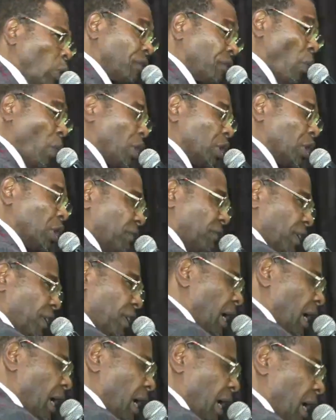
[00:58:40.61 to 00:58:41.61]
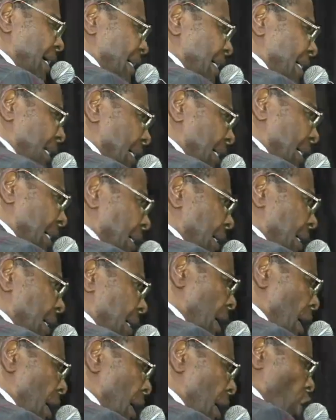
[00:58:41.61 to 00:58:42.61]
the word of God.
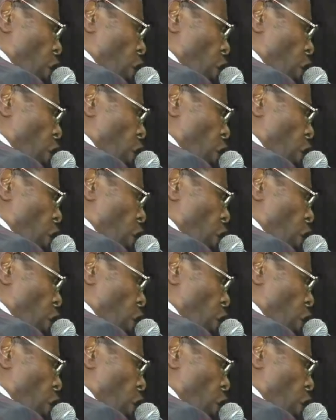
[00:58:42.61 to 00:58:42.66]
Your